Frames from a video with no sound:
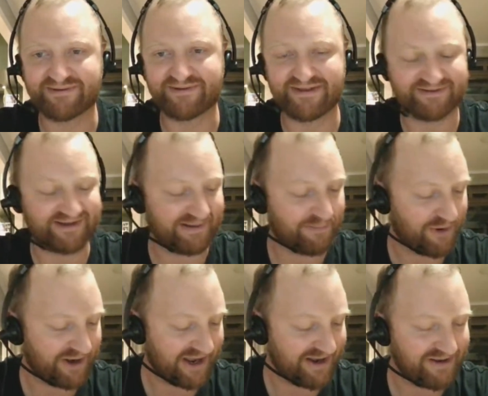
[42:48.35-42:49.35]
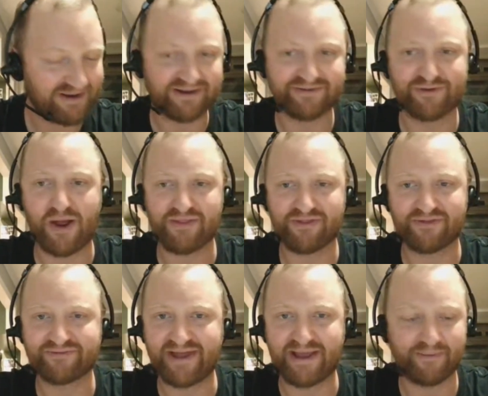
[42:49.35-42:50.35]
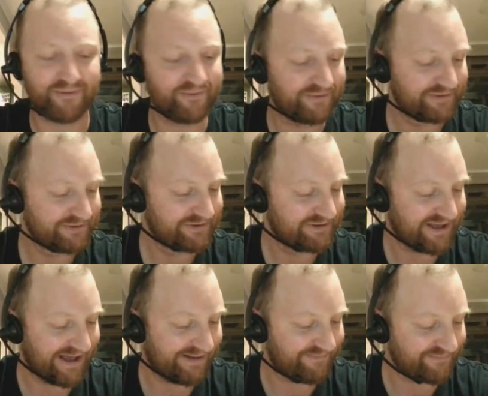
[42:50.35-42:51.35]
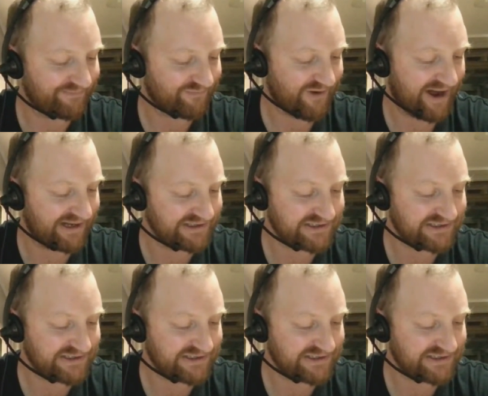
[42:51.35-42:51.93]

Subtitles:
so they're sitting pretty in ninth on the table. Raiders.